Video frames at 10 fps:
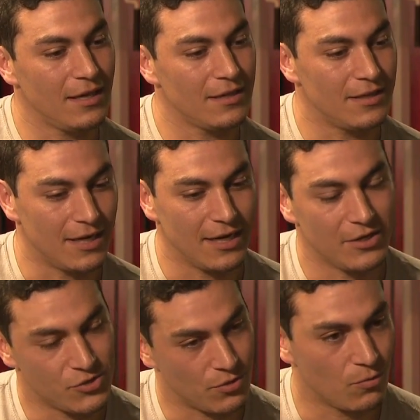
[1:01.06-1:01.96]
that I
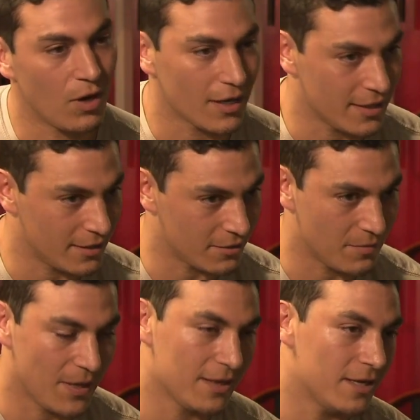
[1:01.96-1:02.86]
endure walking, or
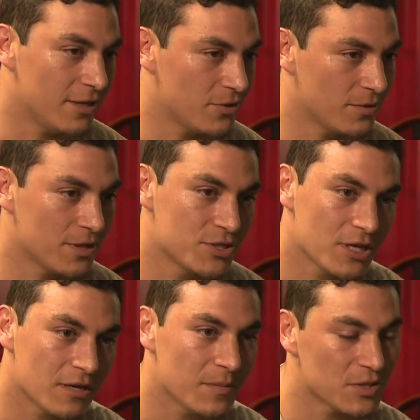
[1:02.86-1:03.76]
the pain that I endure in the
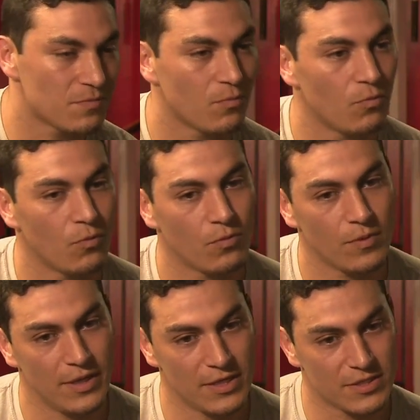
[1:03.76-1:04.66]
gym,
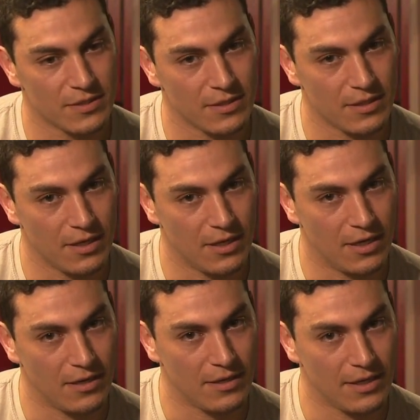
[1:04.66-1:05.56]
is
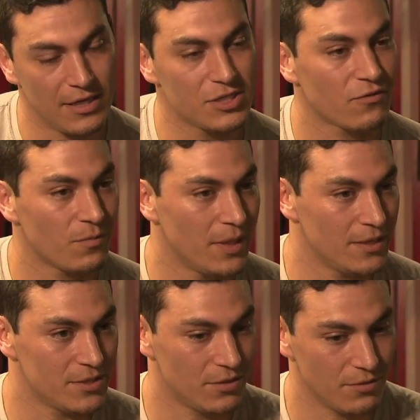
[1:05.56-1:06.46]
easier for
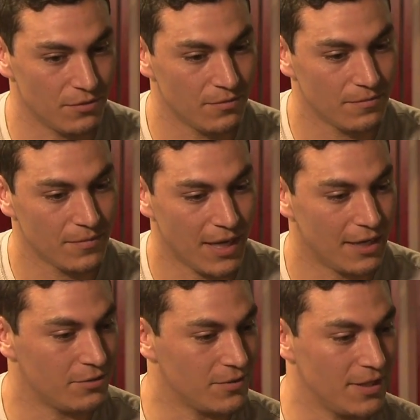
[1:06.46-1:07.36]
me to
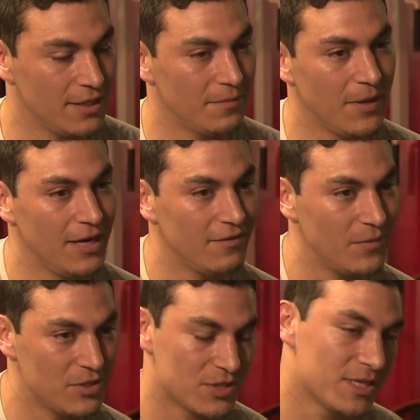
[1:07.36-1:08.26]
handle than the pain of
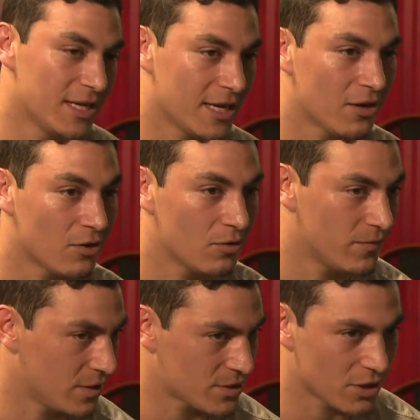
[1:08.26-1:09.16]
me just sitting at
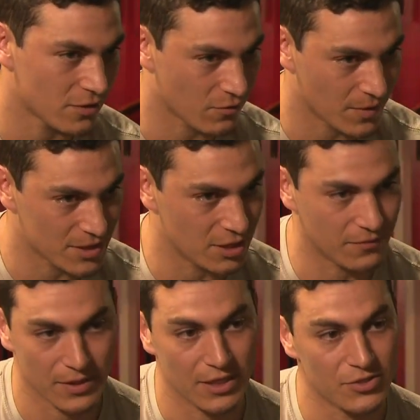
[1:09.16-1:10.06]
home feeling sorry for
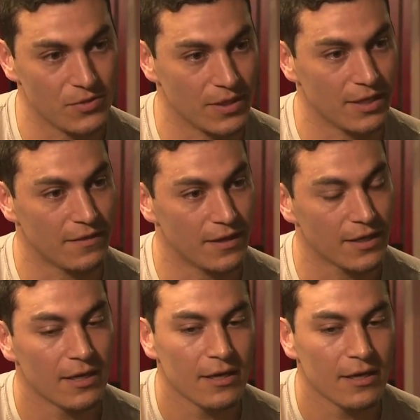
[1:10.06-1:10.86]
myself and not doing anything.